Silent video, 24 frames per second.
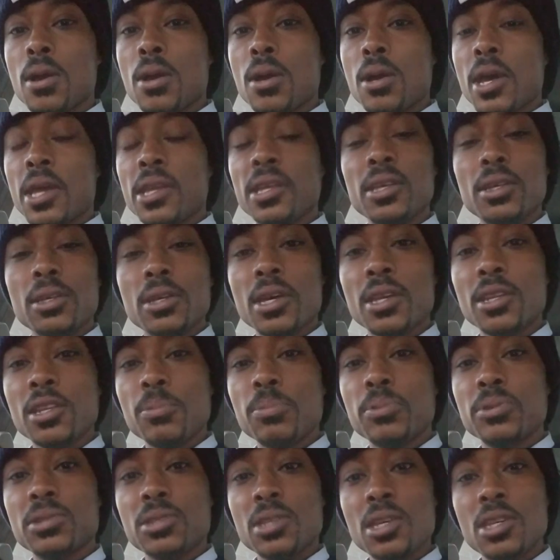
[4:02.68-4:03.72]
and he
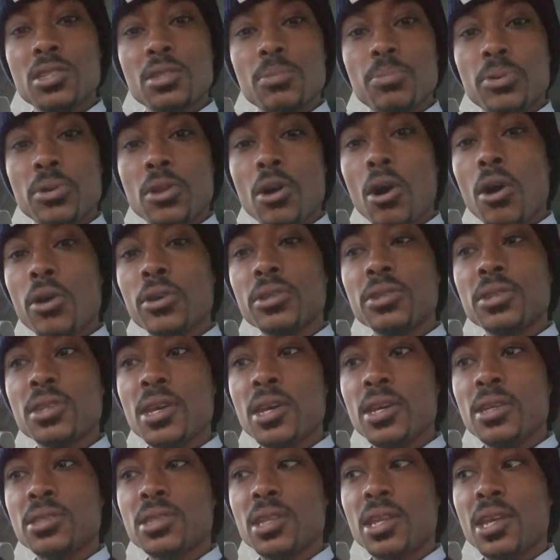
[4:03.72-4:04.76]
proceeds to put all the
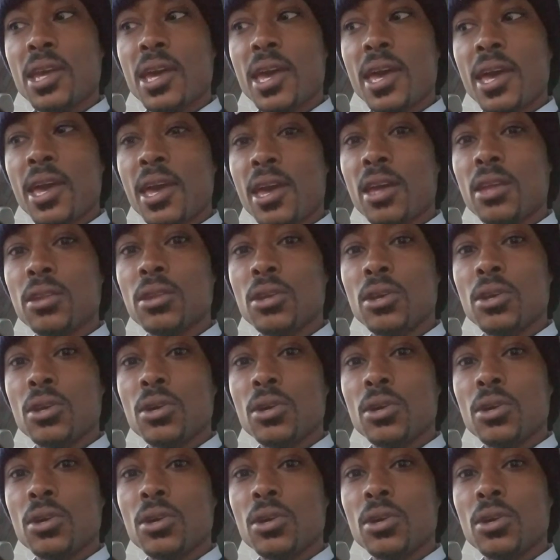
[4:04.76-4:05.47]
things that he had